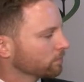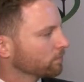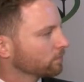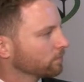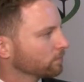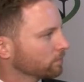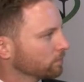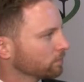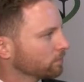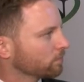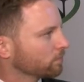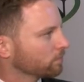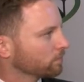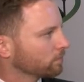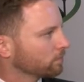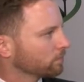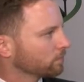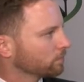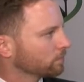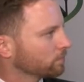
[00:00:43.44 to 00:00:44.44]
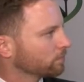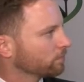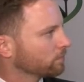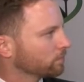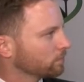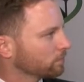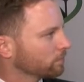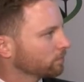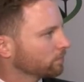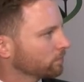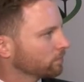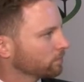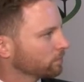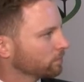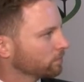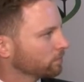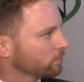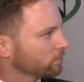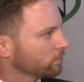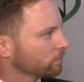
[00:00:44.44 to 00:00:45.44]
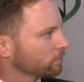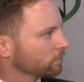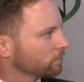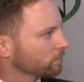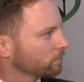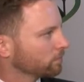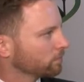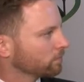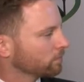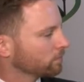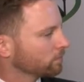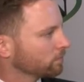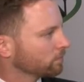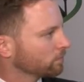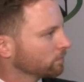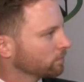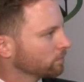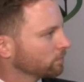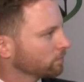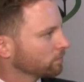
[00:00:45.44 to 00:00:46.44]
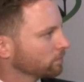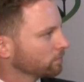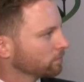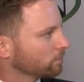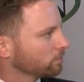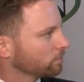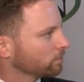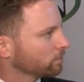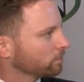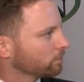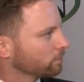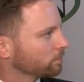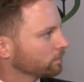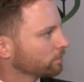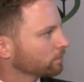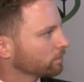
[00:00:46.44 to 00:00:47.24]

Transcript: This person isn't speaking.